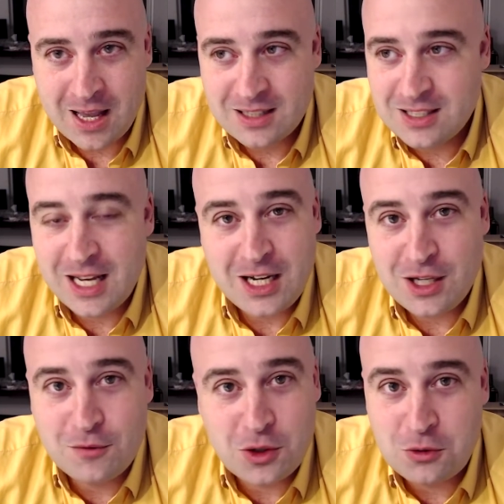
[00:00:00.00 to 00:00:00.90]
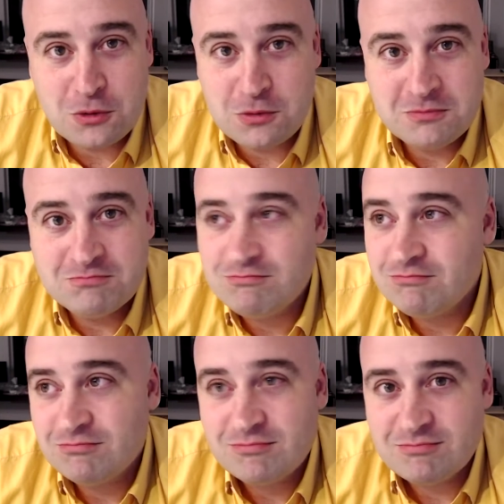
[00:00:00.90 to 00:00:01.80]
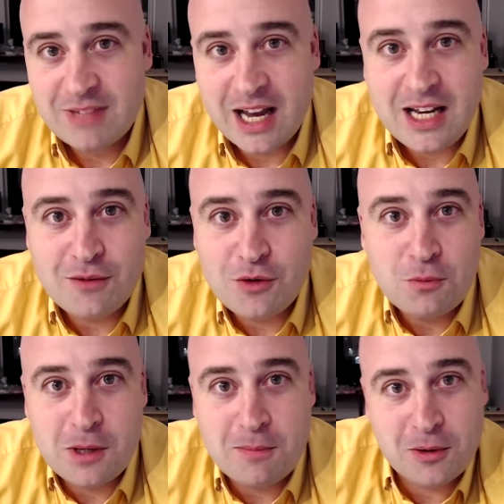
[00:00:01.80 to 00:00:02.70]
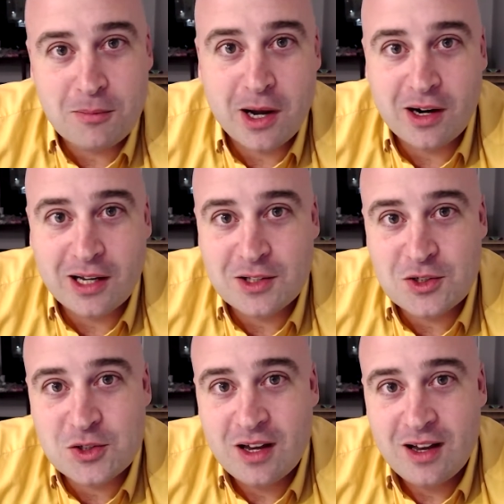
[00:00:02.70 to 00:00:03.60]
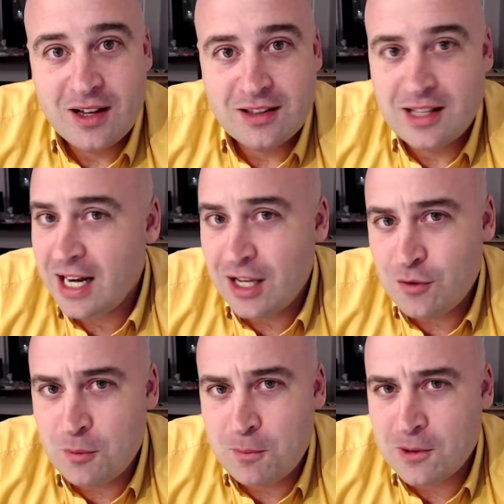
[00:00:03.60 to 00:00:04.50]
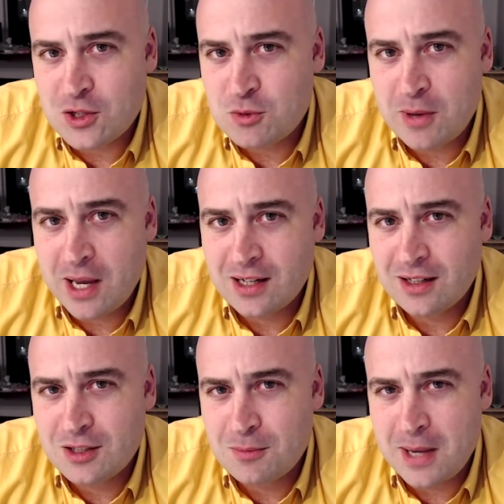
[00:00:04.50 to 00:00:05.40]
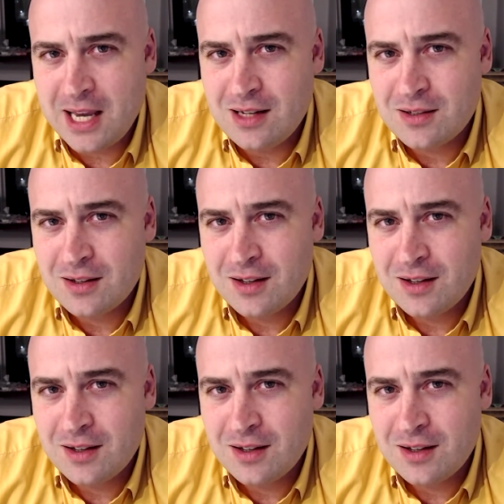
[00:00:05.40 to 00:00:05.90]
Did any of you people in my audience, did any of you participate in a debate?